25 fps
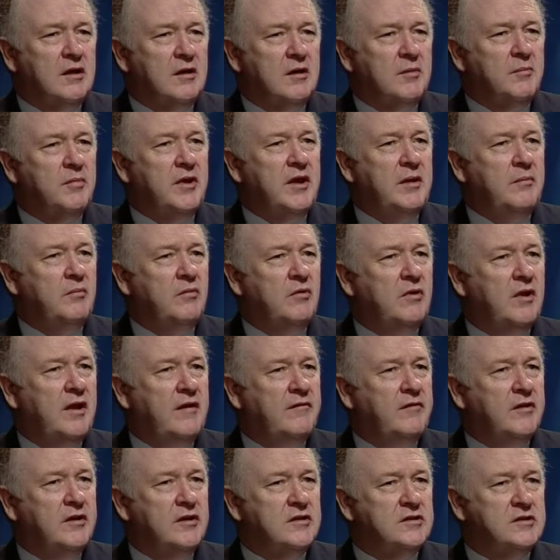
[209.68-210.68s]
people
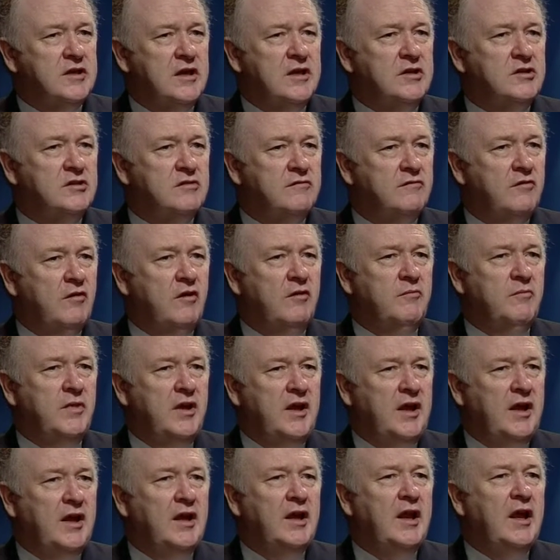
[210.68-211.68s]
having a sense of
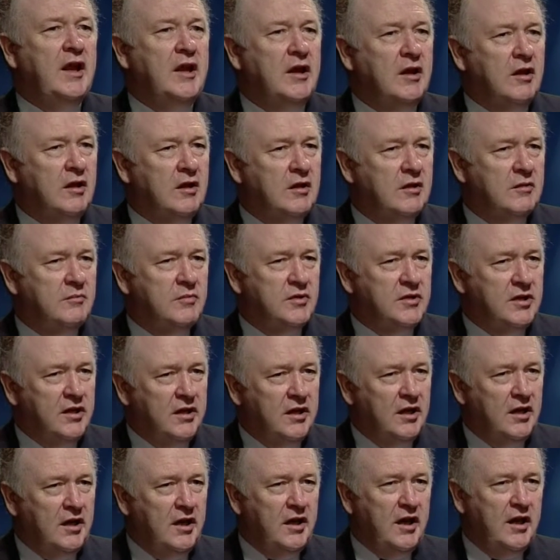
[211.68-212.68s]
being led,
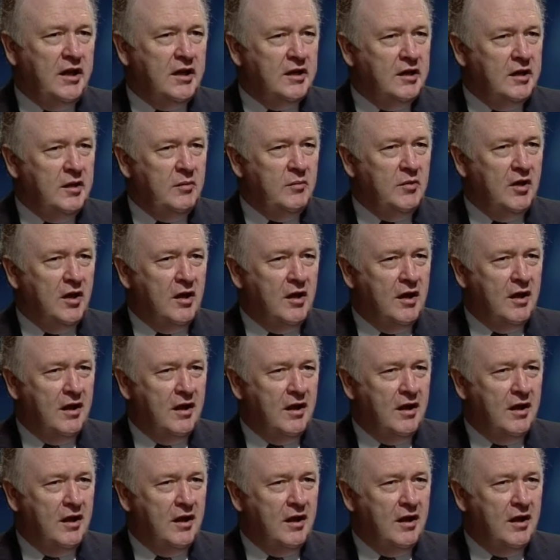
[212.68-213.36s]
particularly in academia.